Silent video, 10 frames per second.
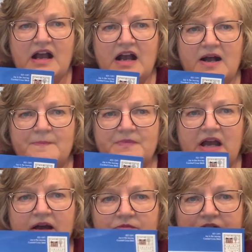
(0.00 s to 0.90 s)

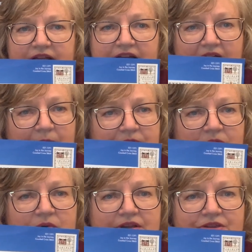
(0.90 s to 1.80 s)
I'm really happy
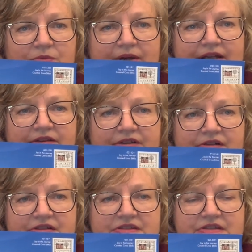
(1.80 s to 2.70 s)
with the way it
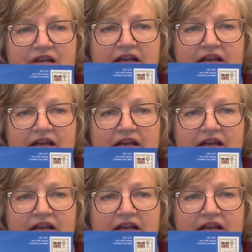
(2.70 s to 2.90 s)
looks.